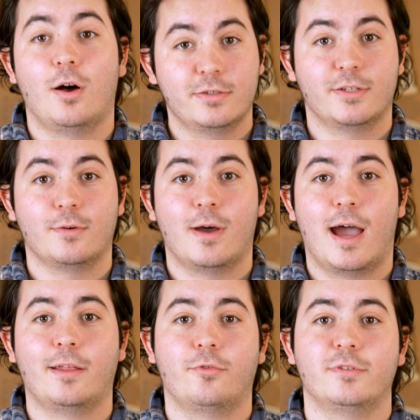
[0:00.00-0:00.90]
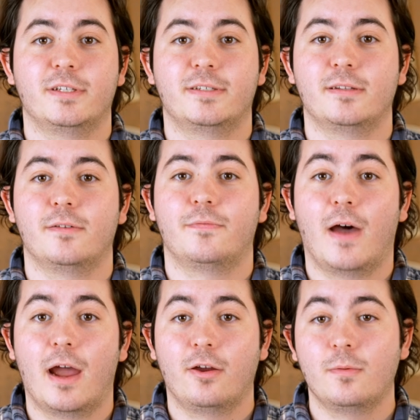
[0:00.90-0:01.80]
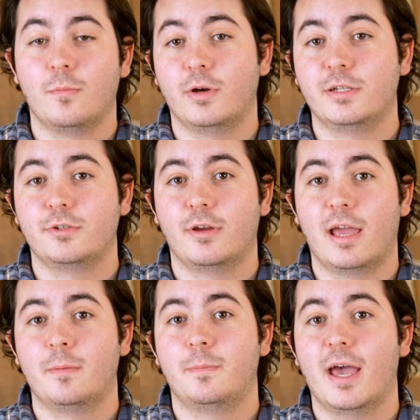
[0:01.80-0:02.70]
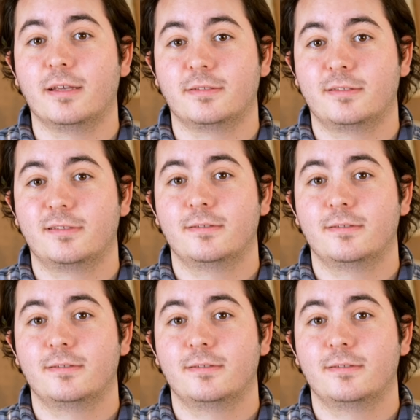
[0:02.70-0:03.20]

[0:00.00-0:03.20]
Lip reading: also highly resistant to fire, moisture, and pests.